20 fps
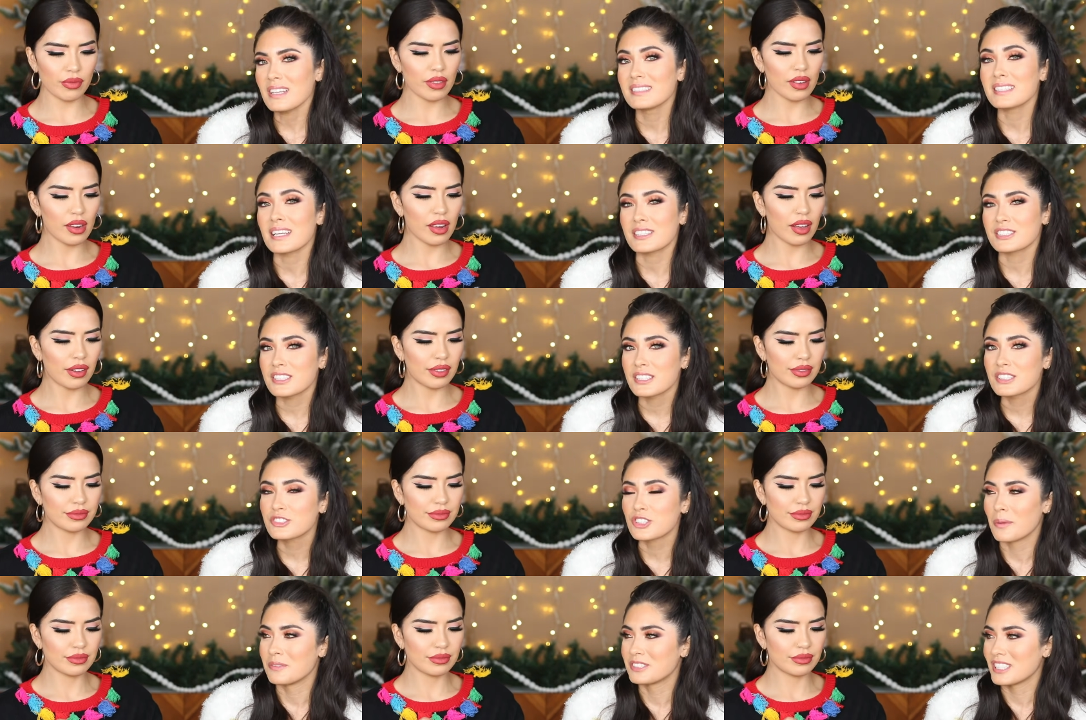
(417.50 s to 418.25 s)
Speaker 1: It's actually
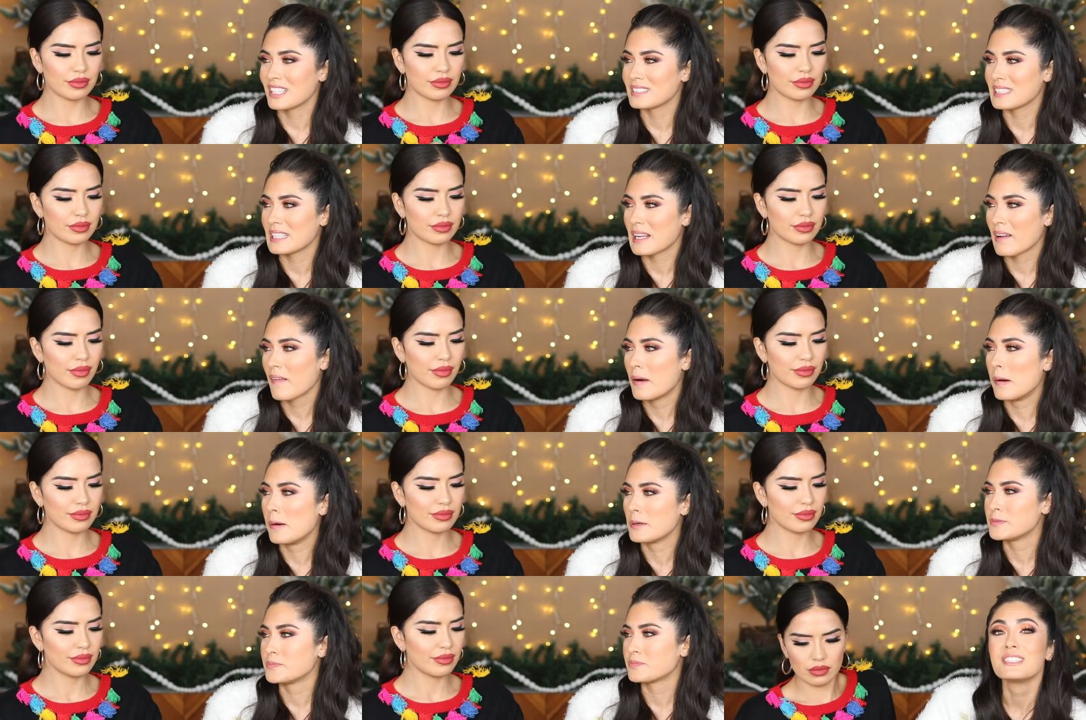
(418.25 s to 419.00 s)
kind of traumatizing.
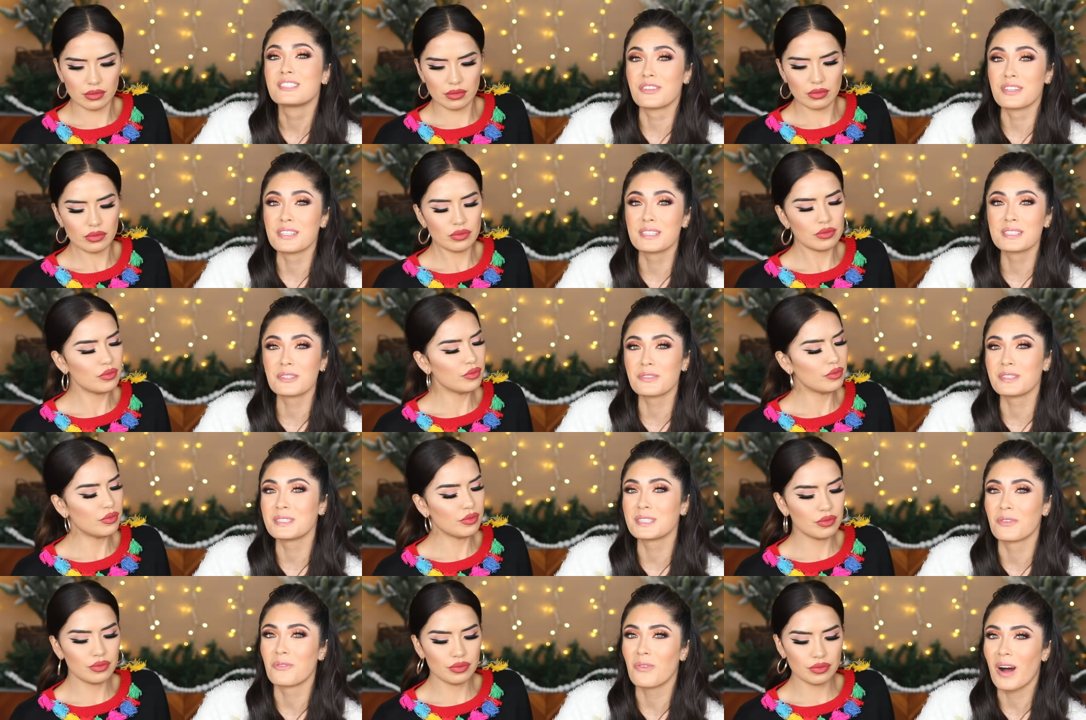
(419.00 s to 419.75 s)
So this is the
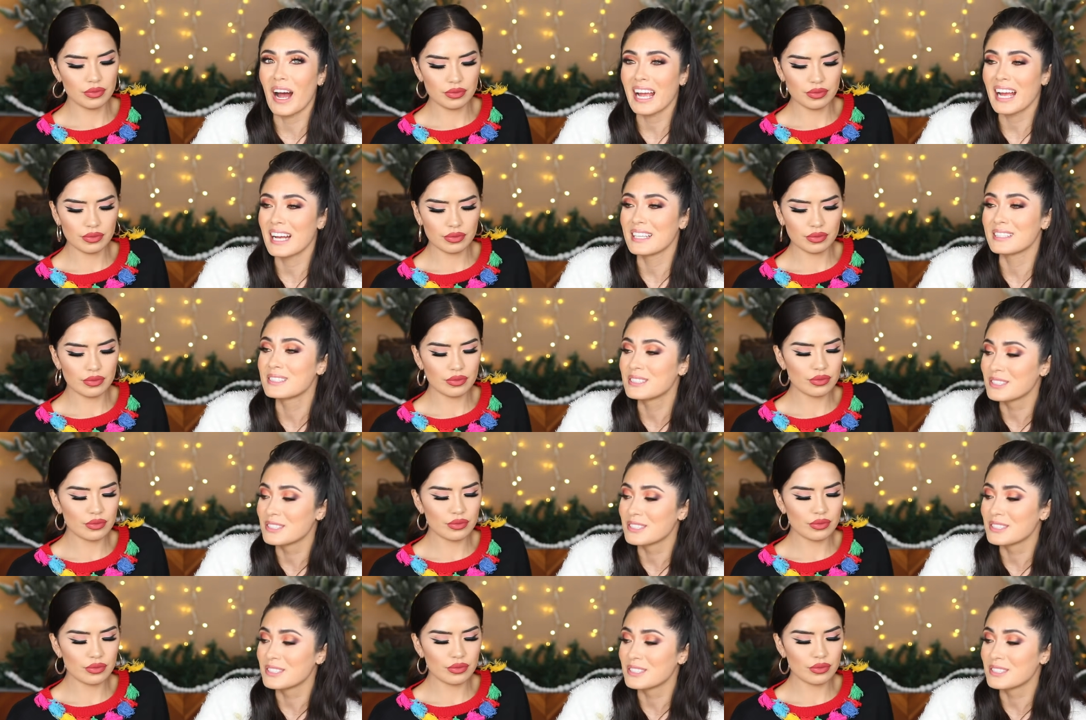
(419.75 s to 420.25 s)
reason why as